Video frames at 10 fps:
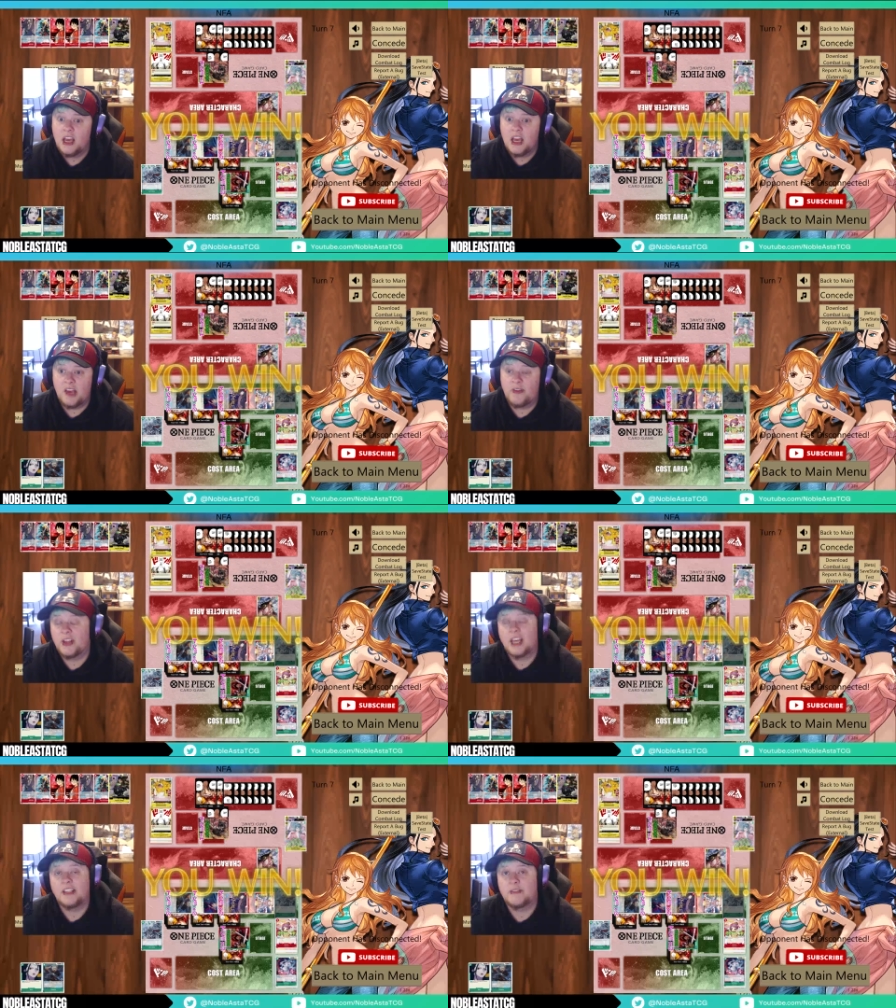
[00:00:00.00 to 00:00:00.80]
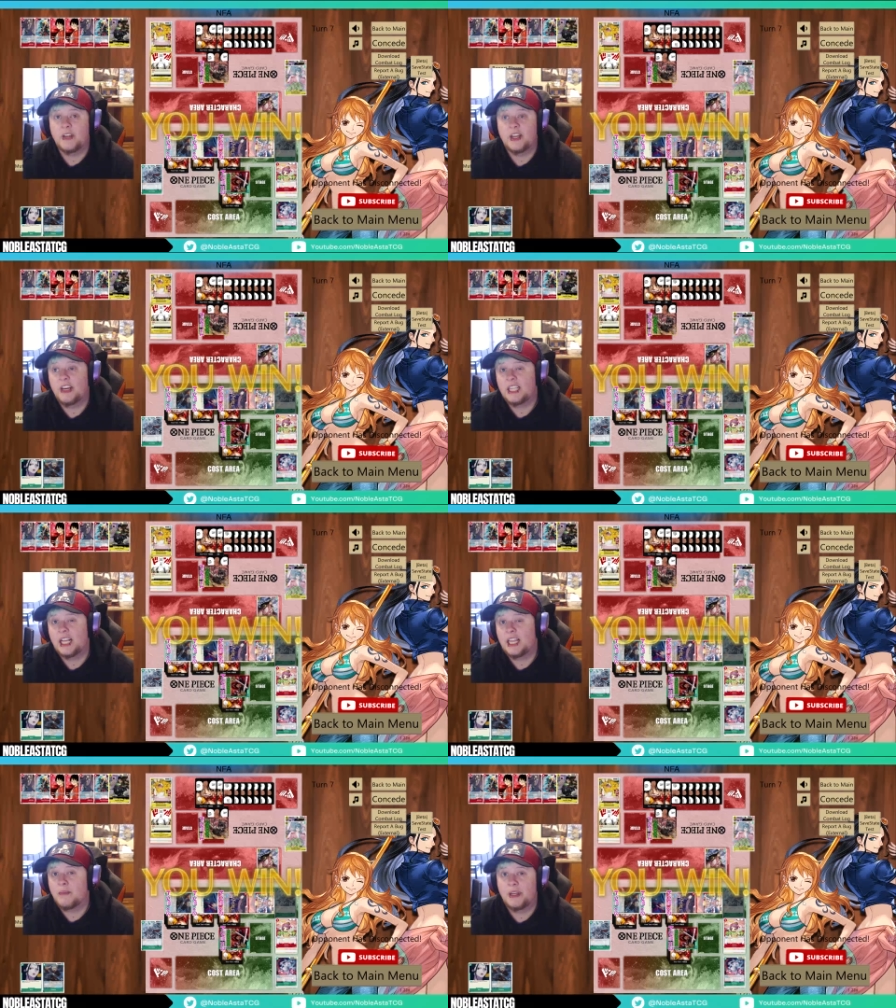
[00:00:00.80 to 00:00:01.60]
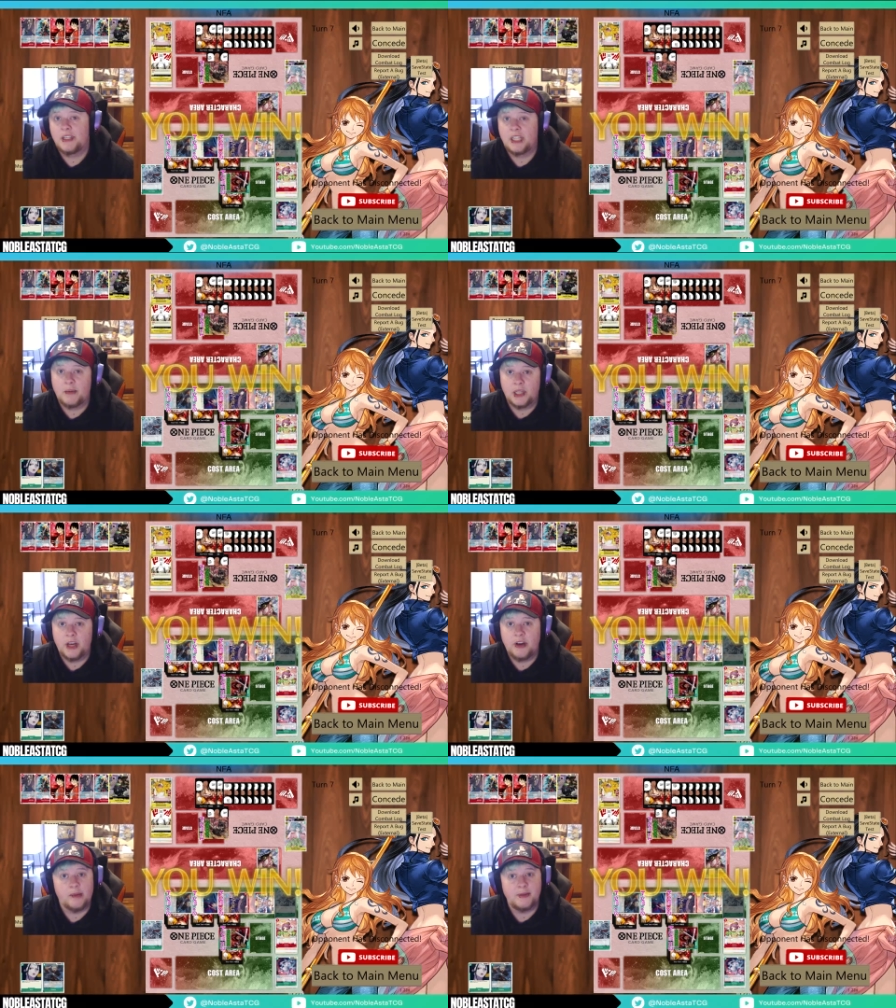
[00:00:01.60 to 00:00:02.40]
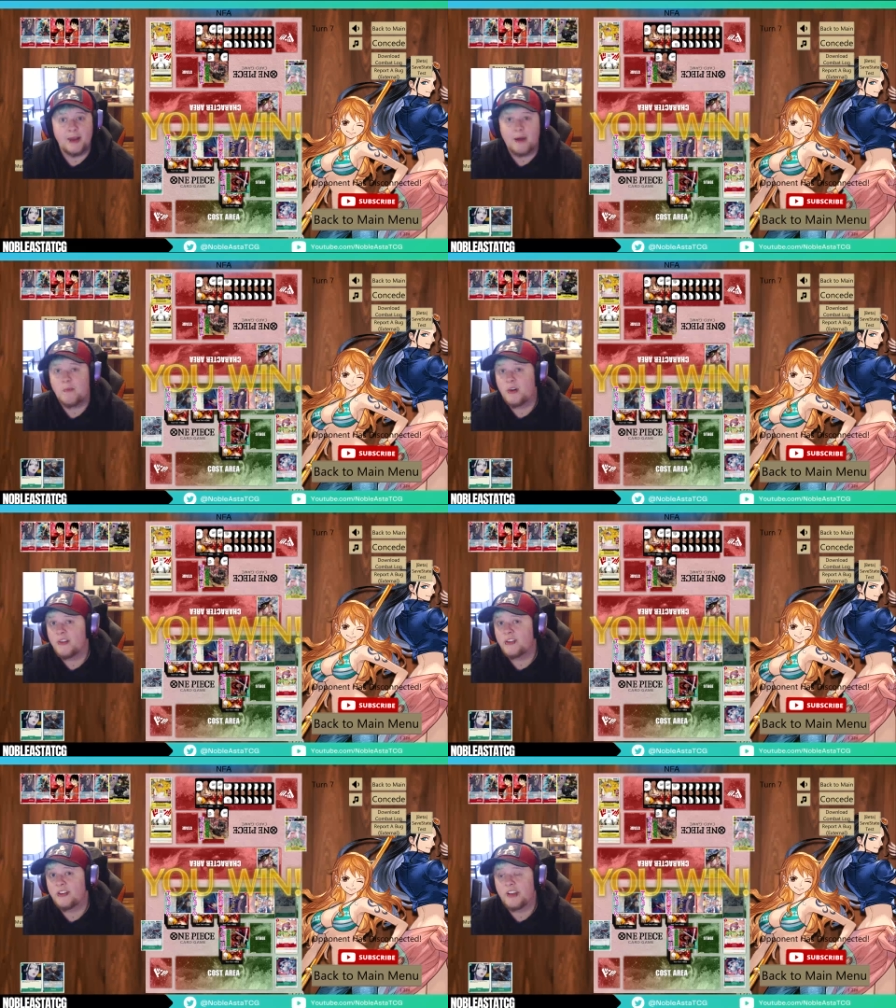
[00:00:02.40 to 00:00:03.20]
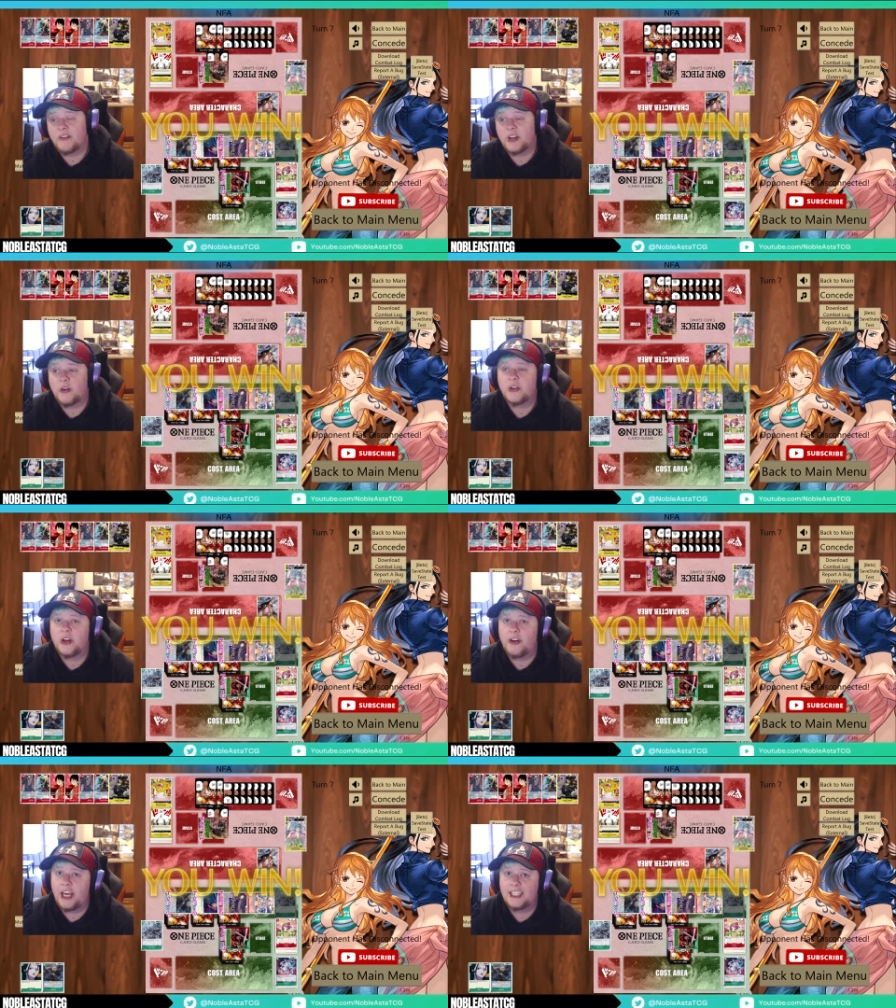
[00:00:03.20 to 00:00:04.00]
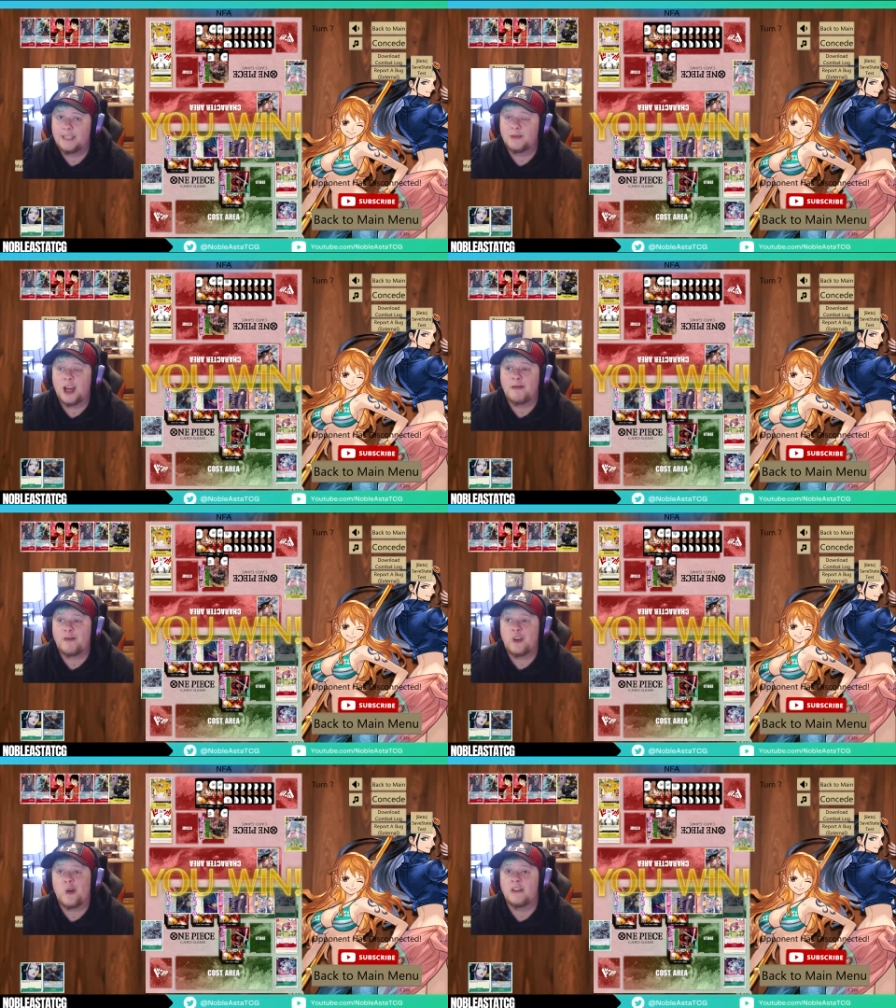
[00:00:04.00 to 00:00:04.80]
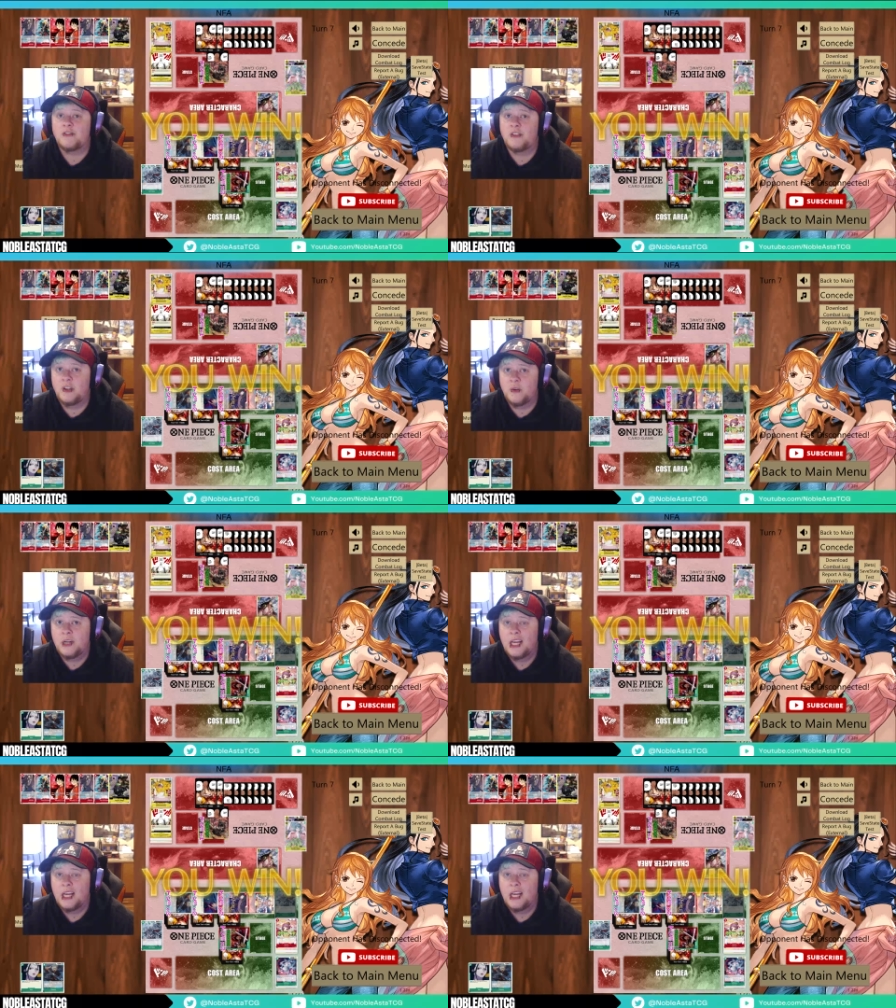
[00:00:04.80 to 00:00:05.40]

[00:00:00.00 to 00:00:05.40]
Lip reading: If you like this video, hit that like button down below. It helps me out more than you could ever know. Go ahead and subscribe if you are new.